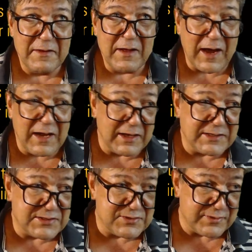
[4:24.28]
I like
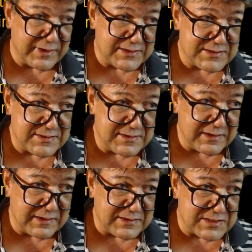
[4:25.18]
to do this.
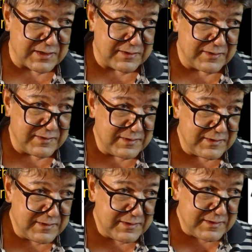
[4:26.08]
And this is
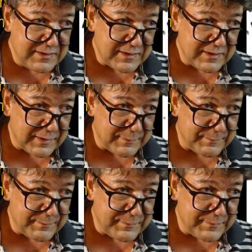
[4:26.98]

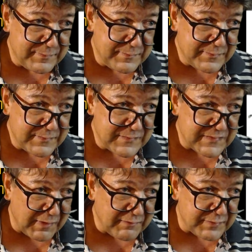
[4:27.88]

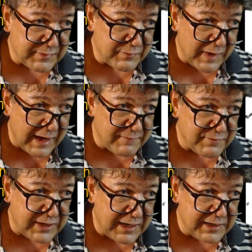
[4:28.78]
I've been
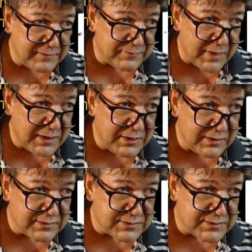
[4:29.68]
advocating for many
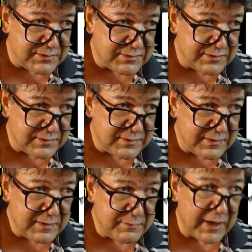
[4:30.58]
years,
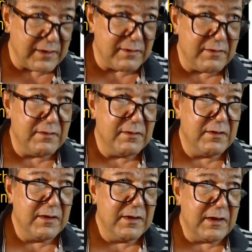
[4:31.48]
and
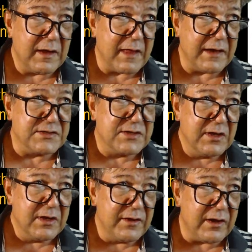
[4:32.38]
that is
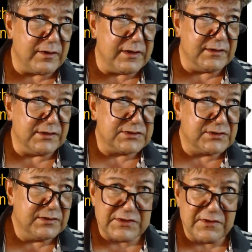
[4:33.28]
there
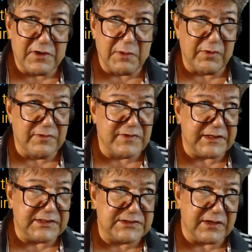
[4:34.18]
is the number of
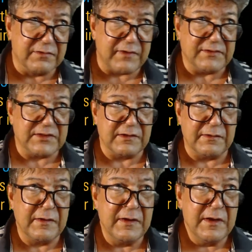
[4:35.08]
daily sale of 5 seconds.
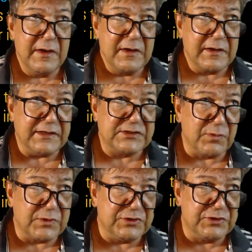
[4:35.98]
Okay, so
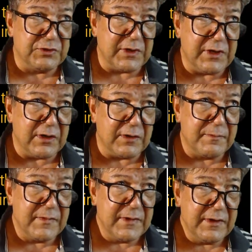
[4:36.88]
what you're doing here
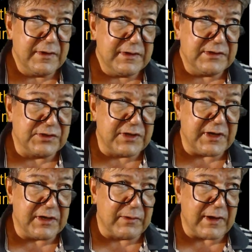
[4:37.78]
is you're
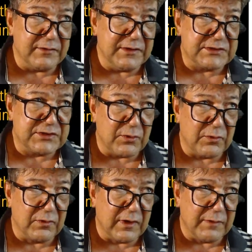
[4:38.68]
getting around this
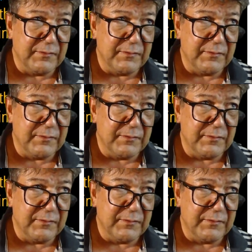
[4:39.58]
whole